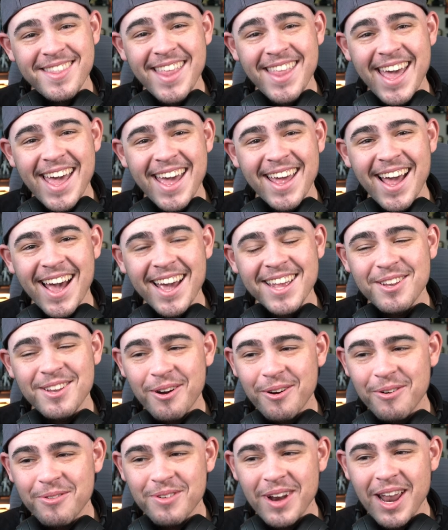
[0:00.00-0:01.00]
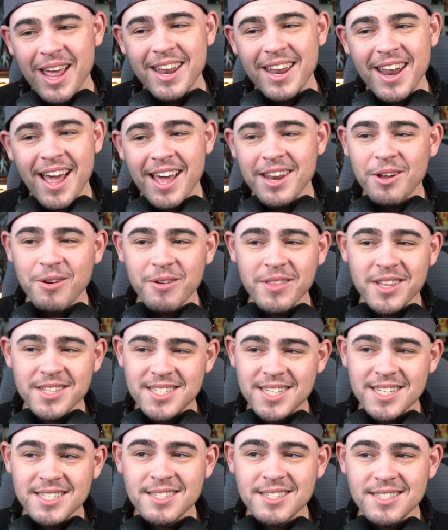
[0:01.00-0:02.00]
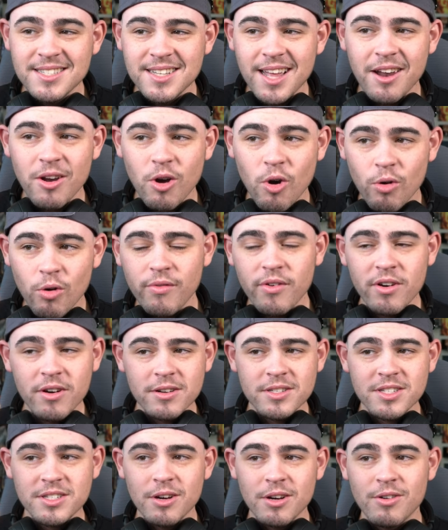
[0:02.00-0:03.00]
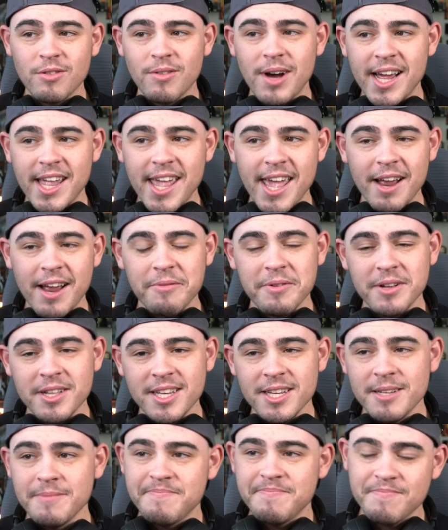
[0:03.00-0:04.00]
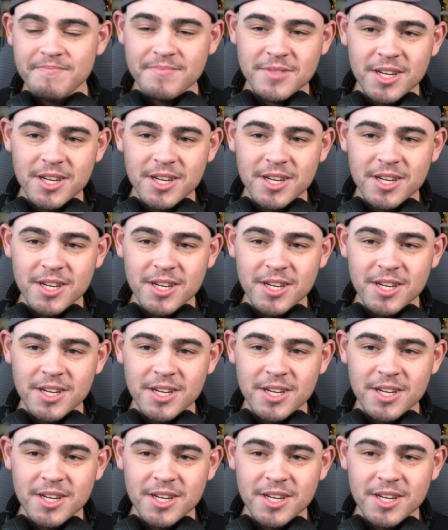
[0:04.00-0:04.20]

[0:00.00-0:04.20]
in that. I don't. And I know the season's not over, so I can't really,